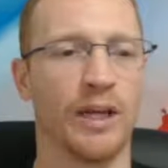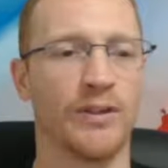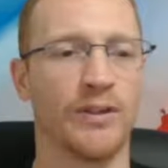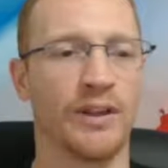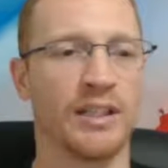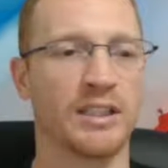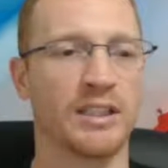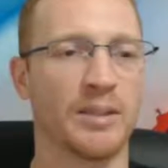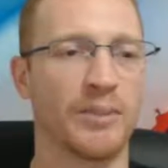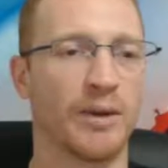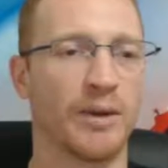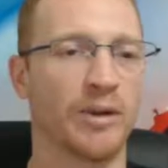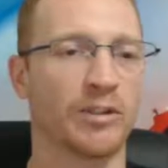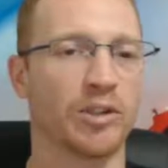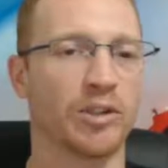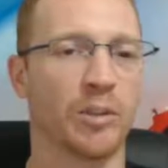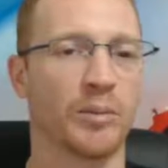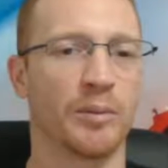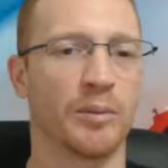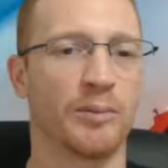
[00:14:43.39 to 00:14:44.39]
I think he's a better
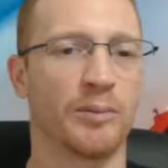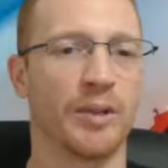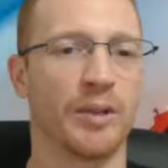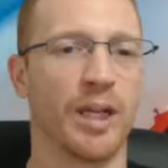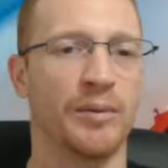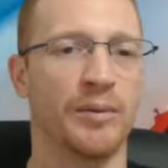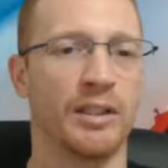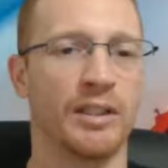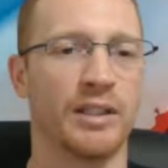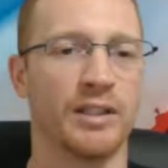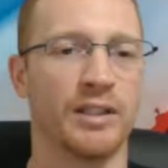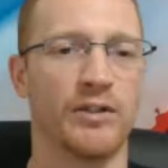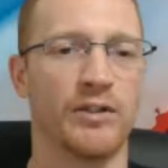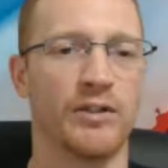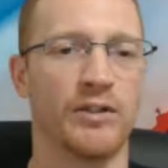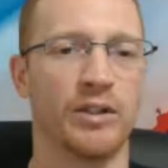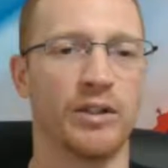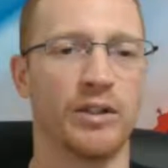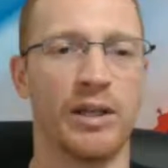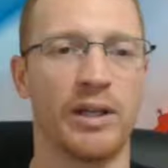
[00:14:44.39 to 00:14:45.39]
tournament play, because if you
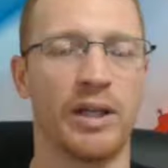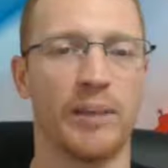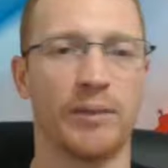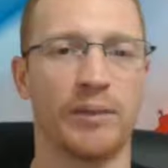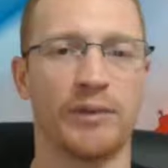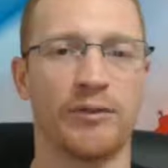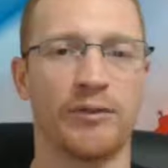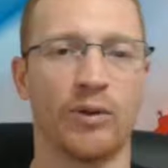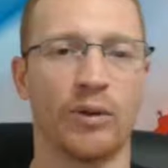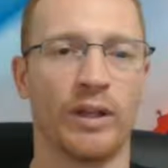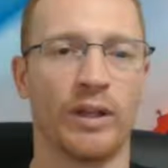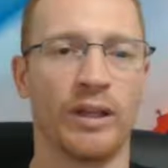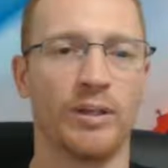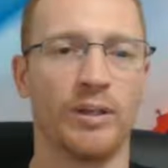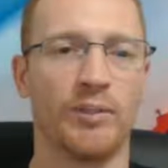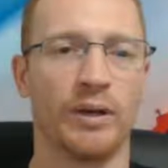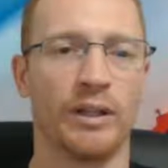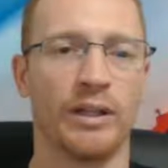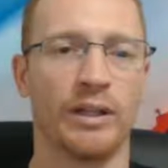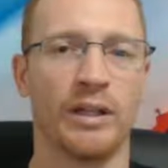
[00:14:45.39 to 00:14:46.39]
can pay up and afford
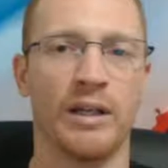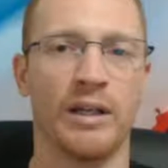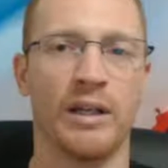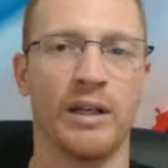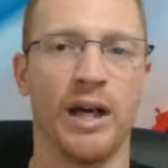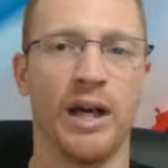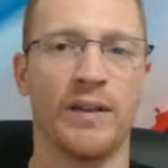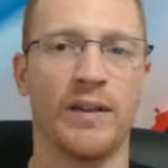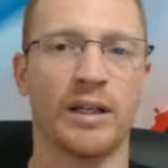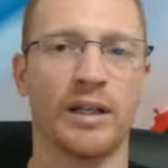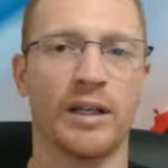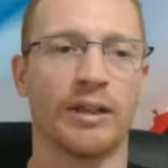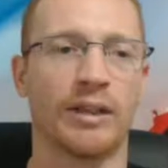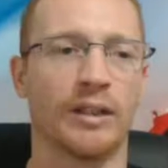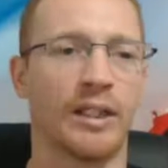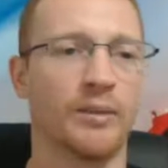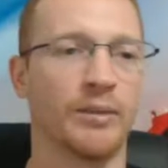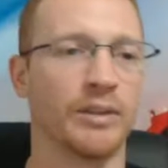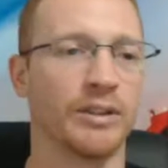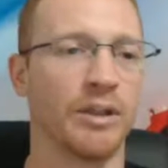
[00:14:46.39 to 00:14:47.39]
anybody, I think I'm going
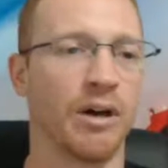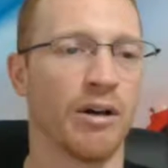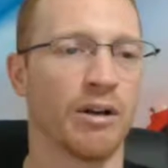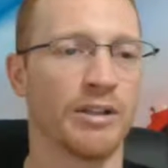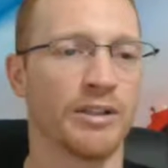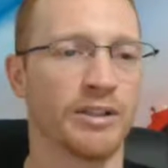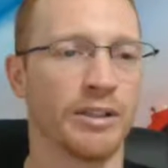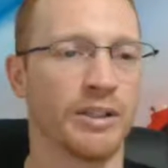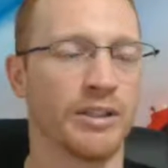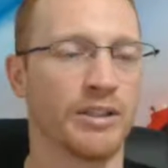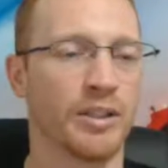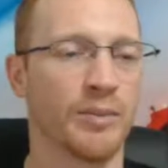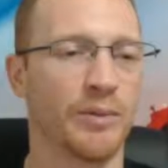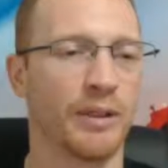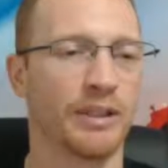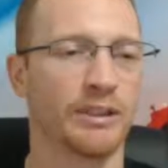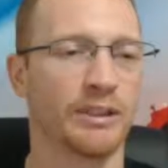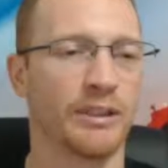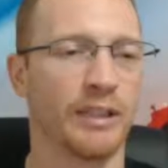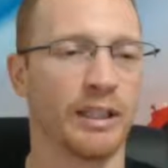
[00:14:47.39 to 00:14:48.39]
to lean with Donaldson, as you
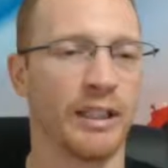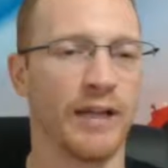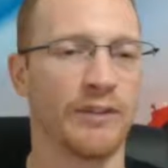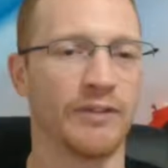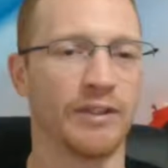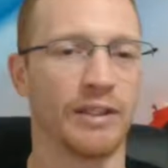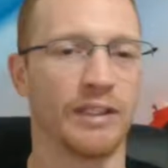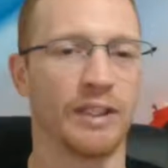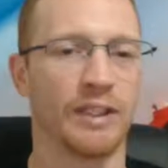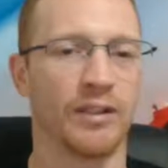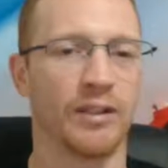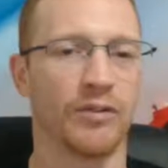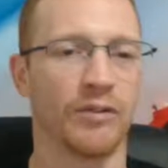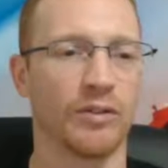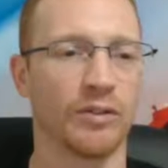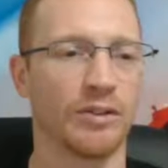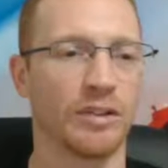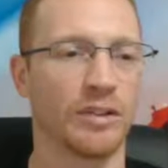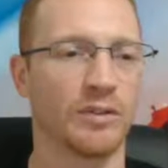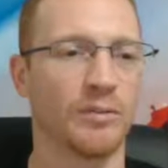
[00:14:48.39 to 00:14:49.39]
mentioned, the lefty killer
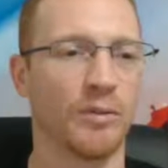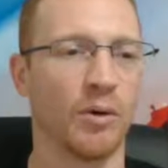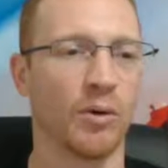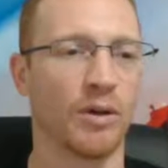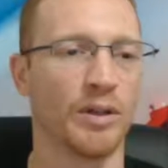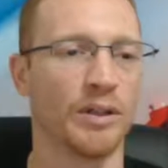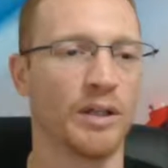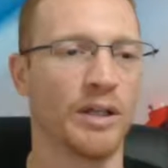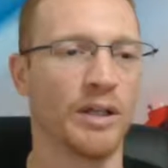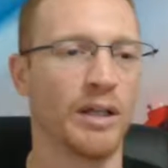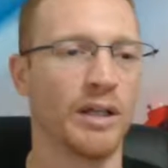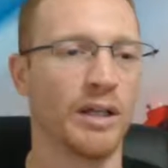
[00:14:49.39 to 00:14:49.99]
versus Moore